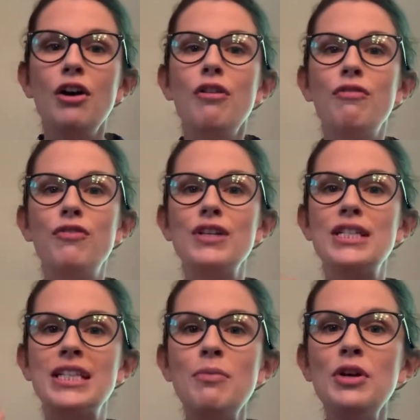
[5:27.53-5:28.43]
For
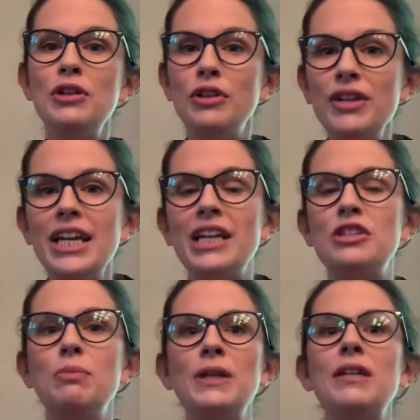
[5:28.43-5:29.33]
someone looking
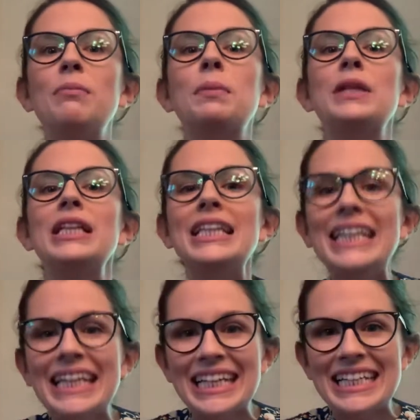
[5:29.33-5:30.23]
to be
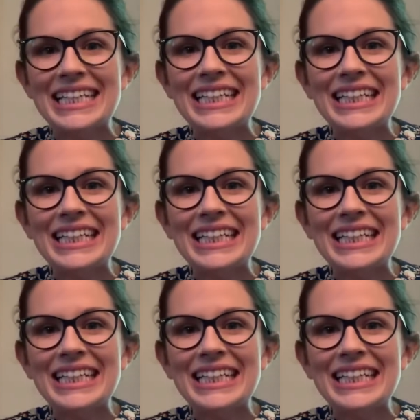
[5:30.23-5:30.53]
complete,